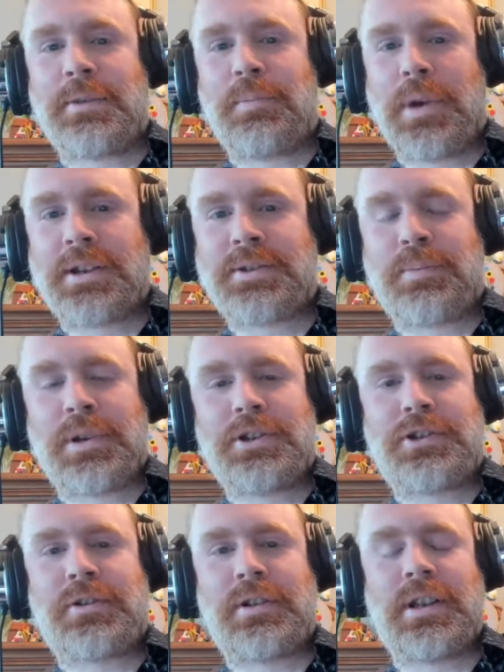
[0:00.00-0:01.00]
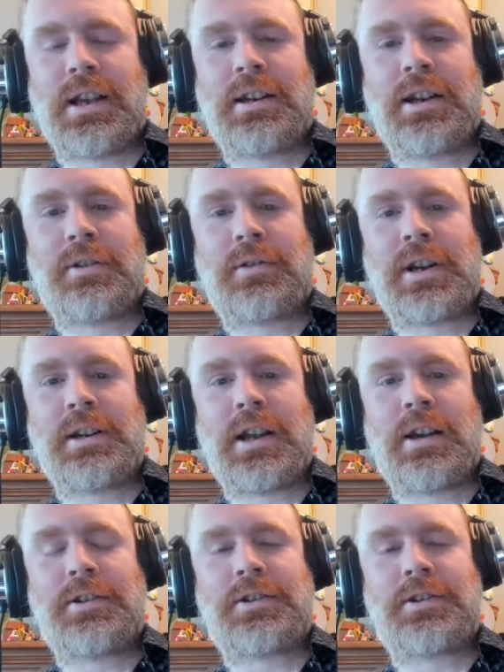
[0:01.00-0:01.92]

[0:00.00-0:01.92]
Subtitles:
he's the best pitcher in the NL right now